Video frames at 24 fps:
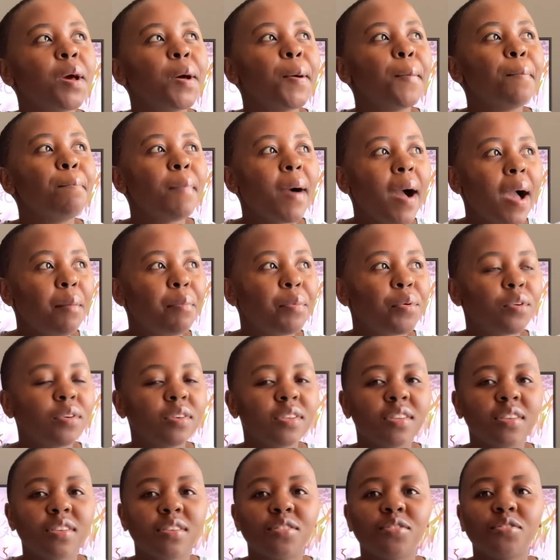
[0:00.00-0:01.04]
my
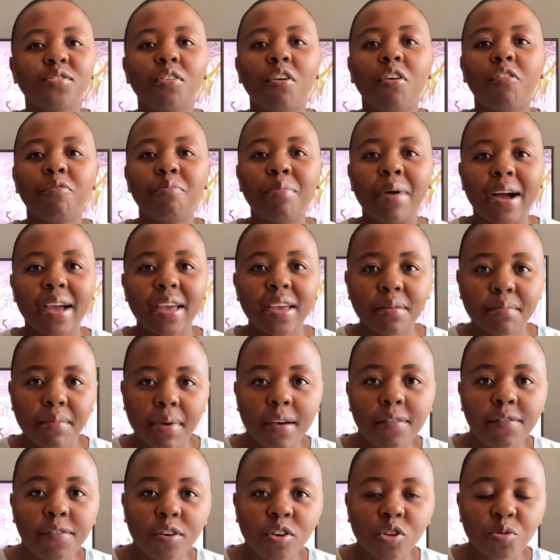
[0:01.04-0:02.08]
process of buying
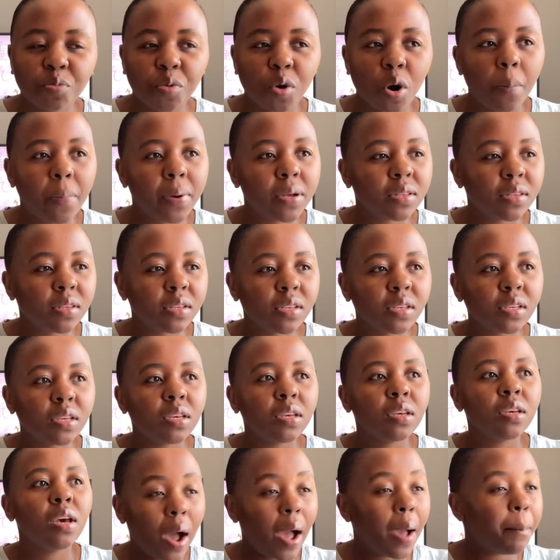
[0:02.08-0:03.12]
my first
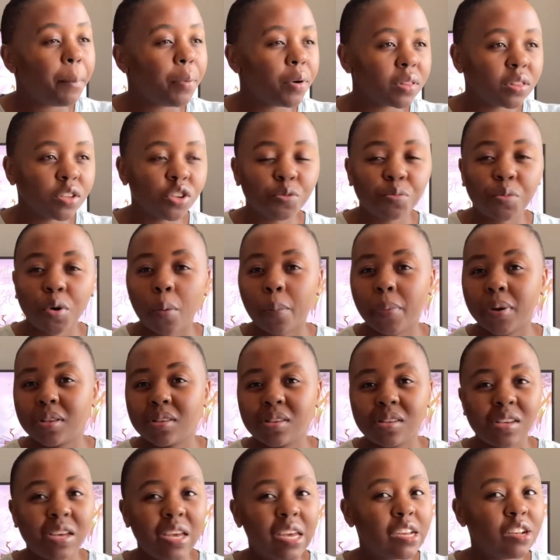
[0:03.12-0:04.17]
property. I bought this
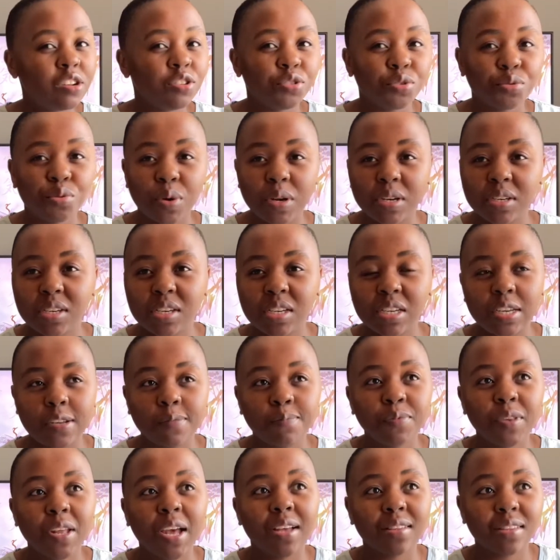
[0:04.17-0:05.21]
property
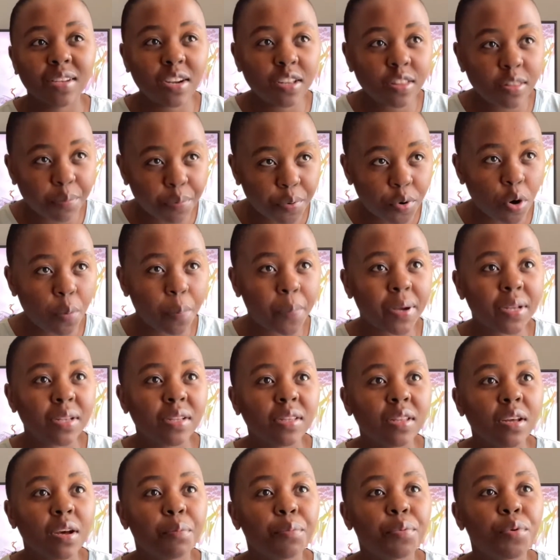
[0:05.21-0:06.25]
I started
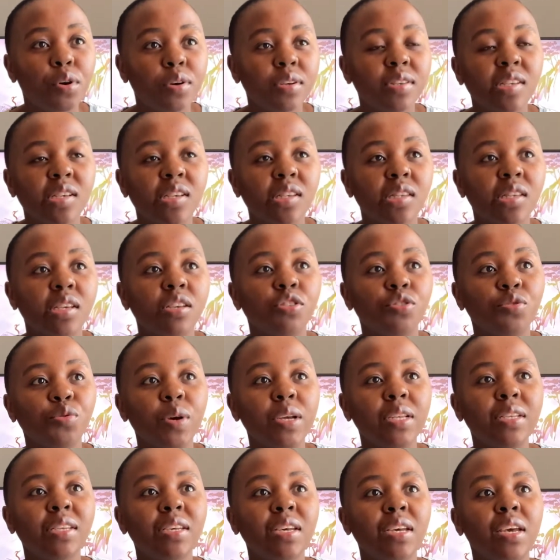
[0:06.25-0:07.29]
the process in
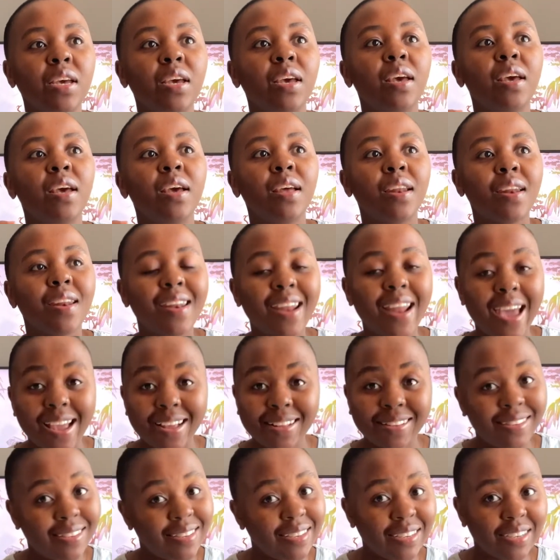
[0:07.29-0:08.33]

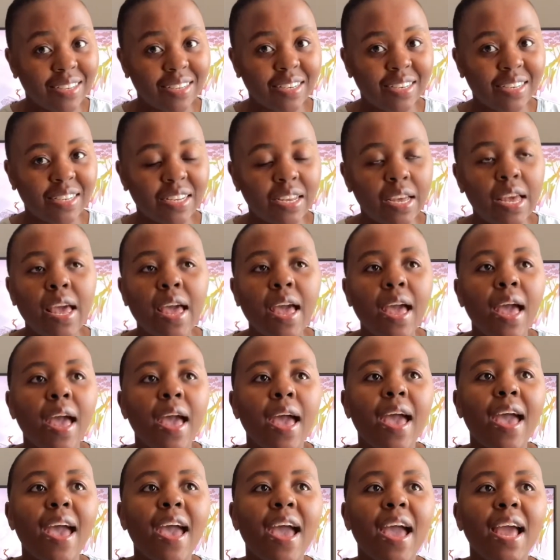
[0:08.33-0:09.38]
2019.
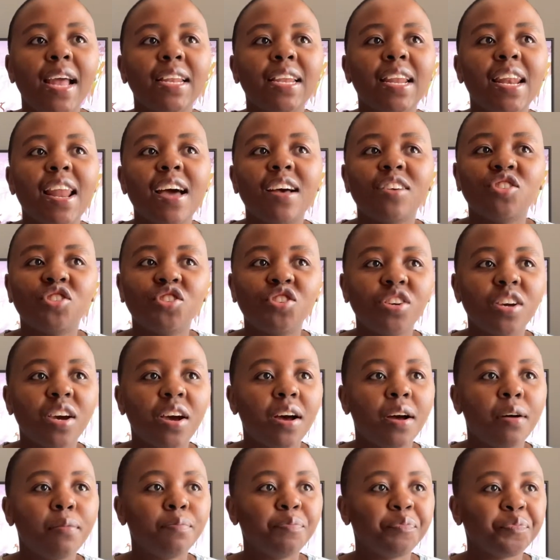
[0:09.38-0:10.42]
And last
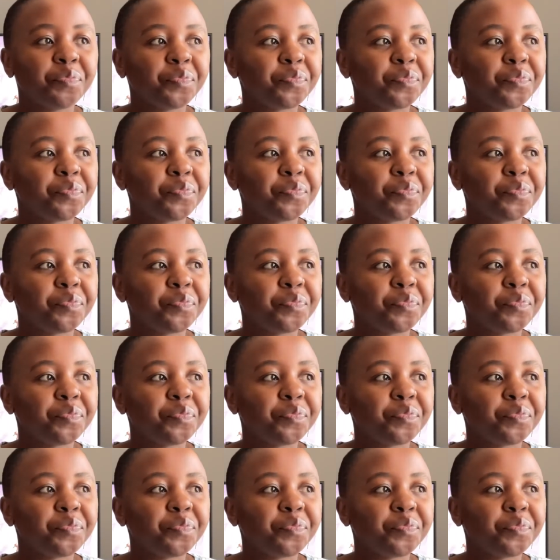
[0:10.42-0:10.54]
year